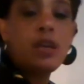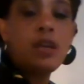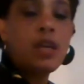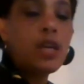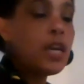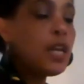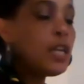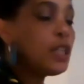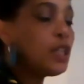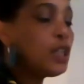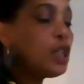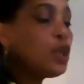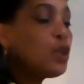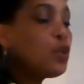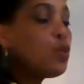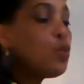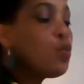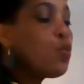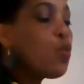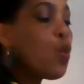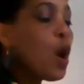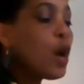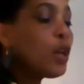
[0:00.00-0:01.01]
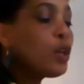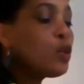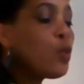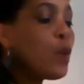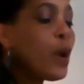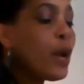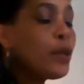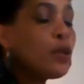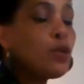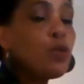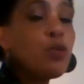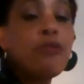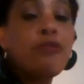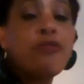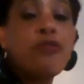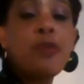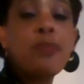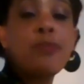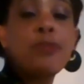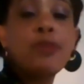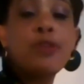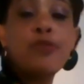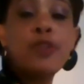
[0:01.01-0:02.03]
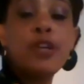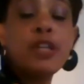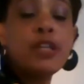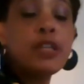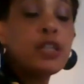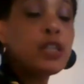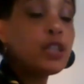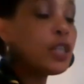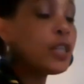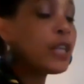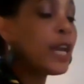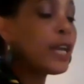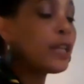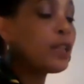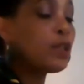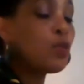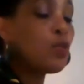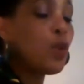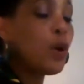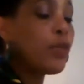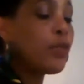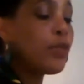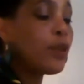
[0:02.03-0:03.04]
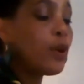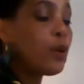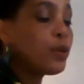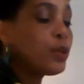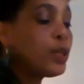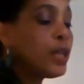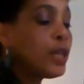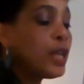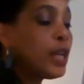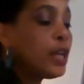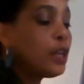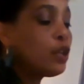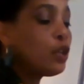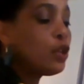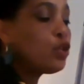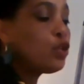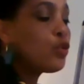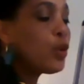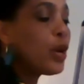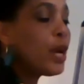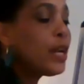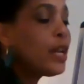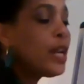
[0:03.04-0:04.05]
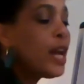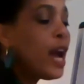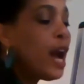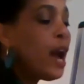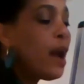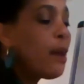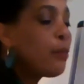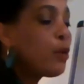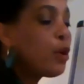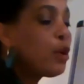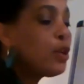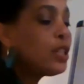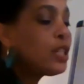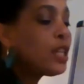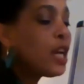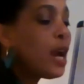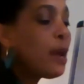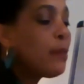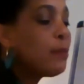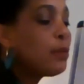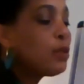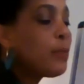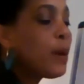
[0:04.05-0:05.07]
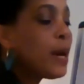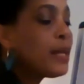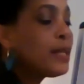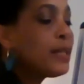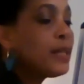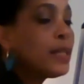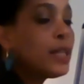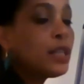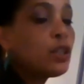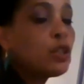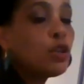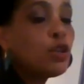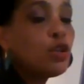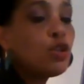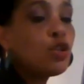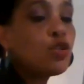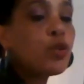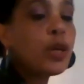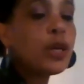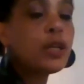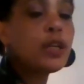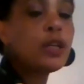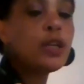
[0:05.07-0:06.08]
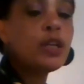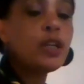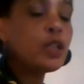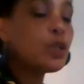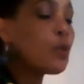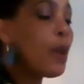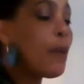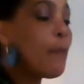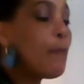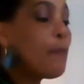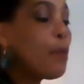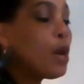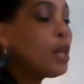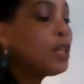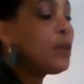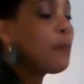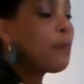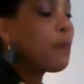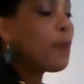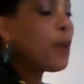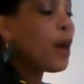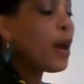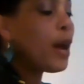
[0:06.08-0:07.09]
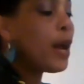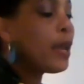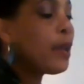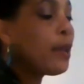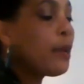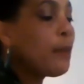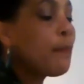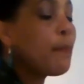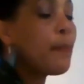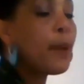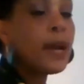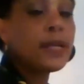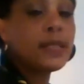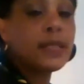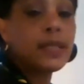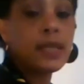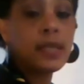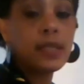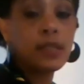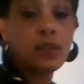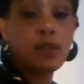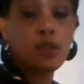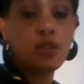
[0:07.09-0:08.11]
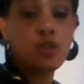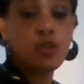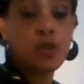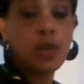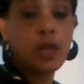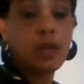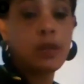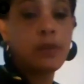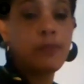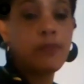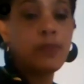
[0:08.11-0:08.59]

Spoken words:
is to do, what do I do from 3 to get to 1,800? I'm going to times by 600. So I multiply by 600.